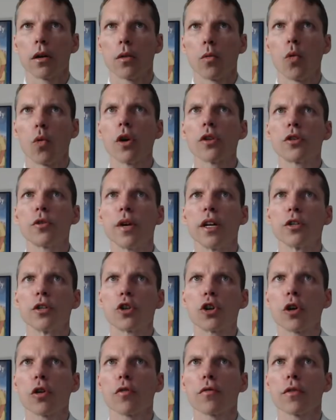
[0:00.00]
want to
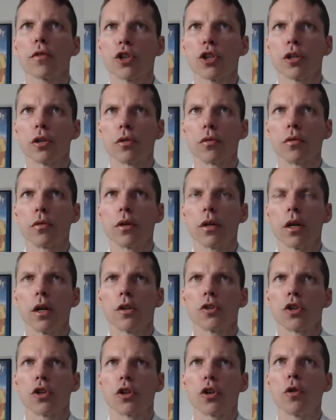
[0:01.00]
encourage you
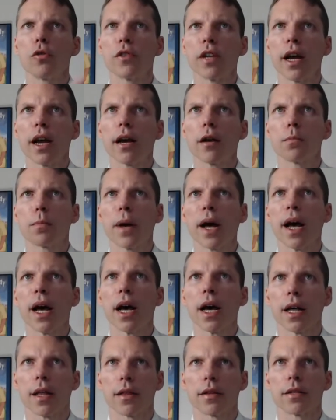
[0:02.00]
to go down
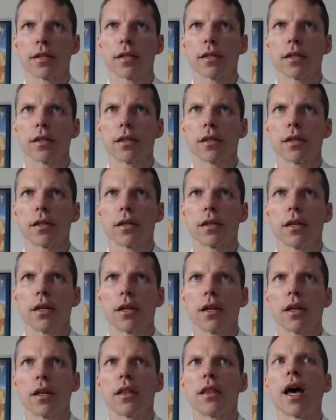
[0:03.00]
paths
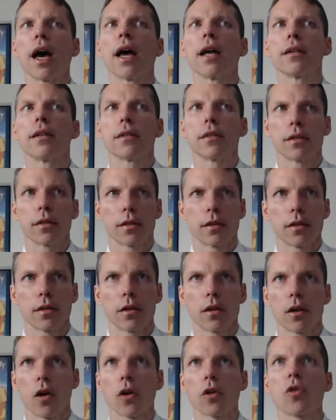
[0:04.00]
that
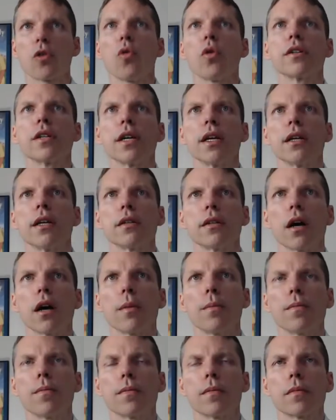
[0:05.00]
are going to end
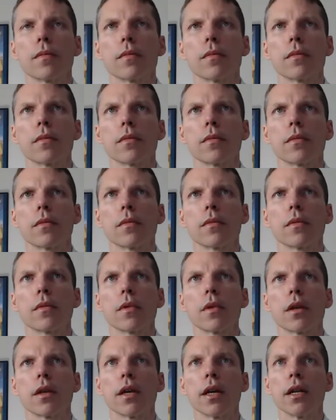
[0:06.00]
up
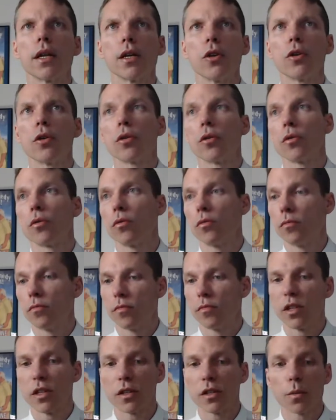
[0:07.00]
getting you
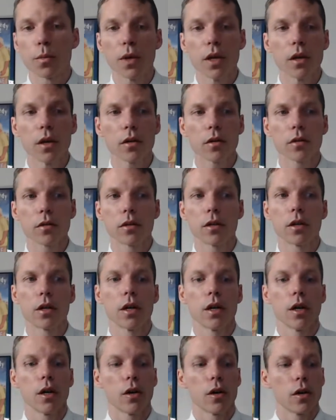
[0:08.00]
disappeared,
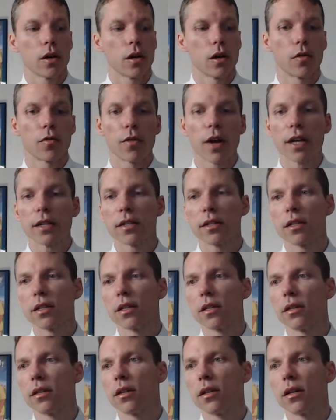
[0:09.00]

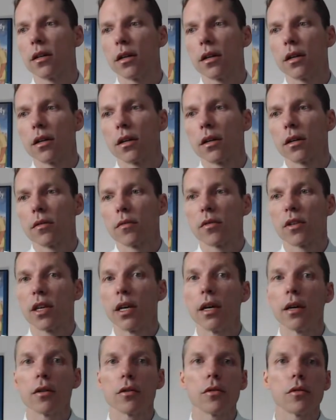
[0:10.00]
arrested,
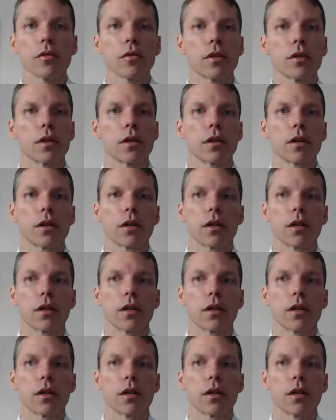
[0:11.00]
killed,